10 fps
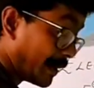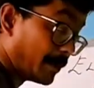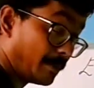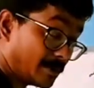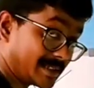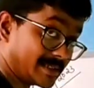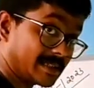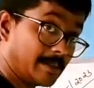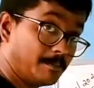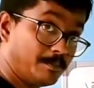double bond
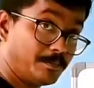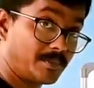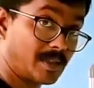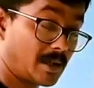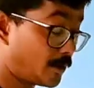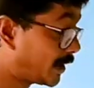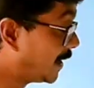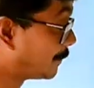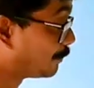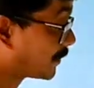system.
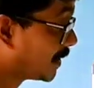Okay.